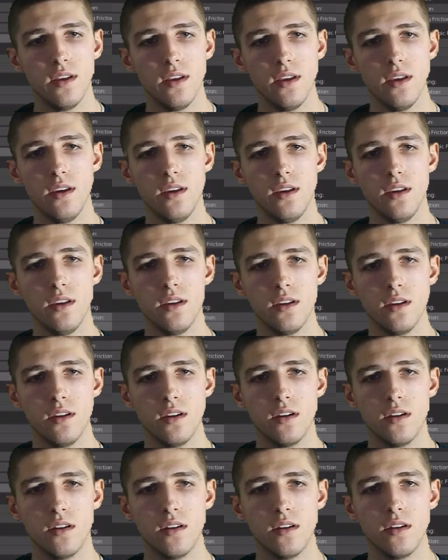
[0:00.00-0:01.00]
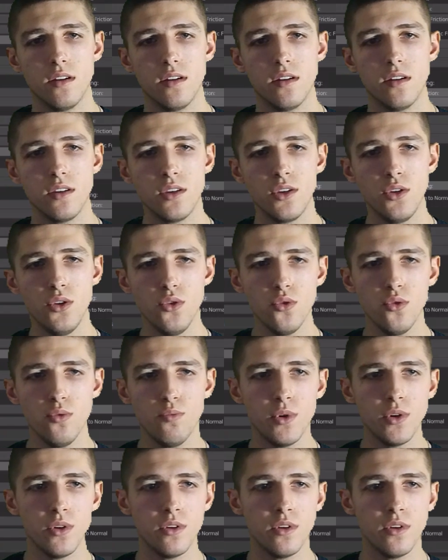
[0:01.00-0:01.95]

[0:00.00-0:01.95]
a cube.